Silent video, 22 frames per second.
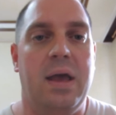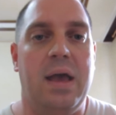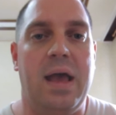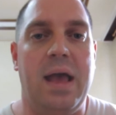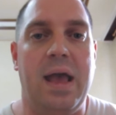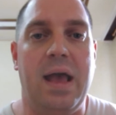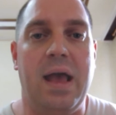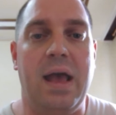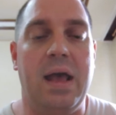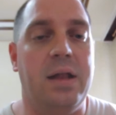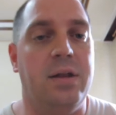
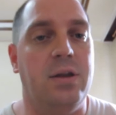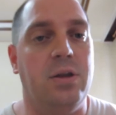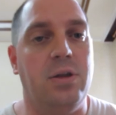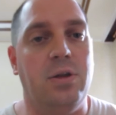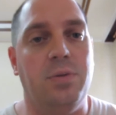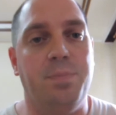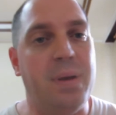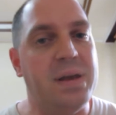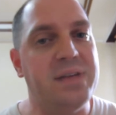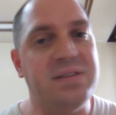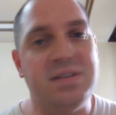And
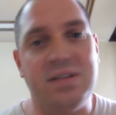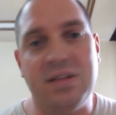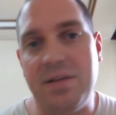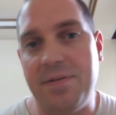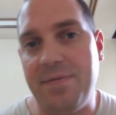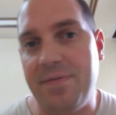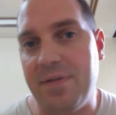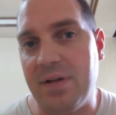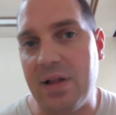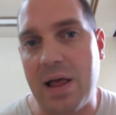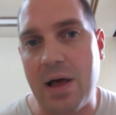you
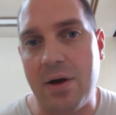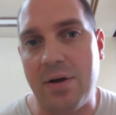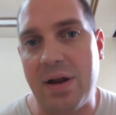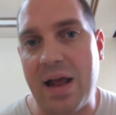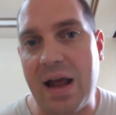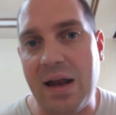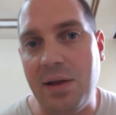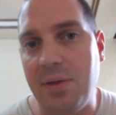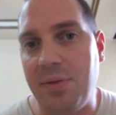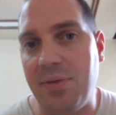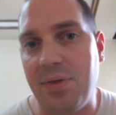basically fill out
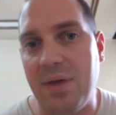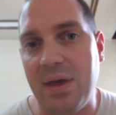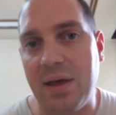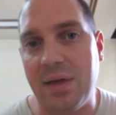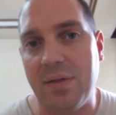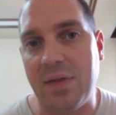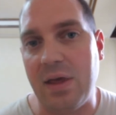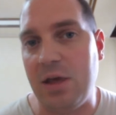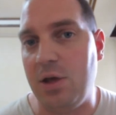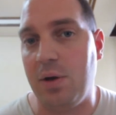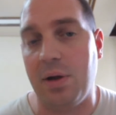
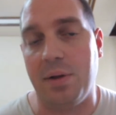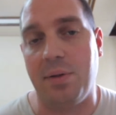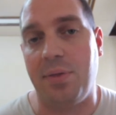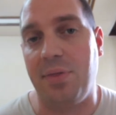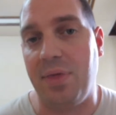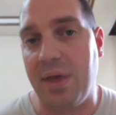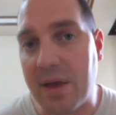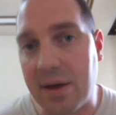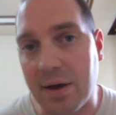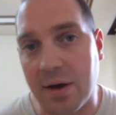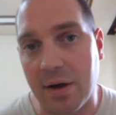anything that you can
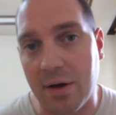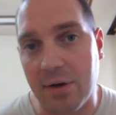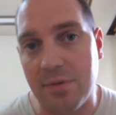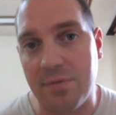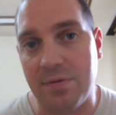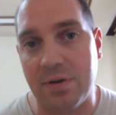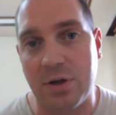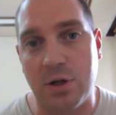think of,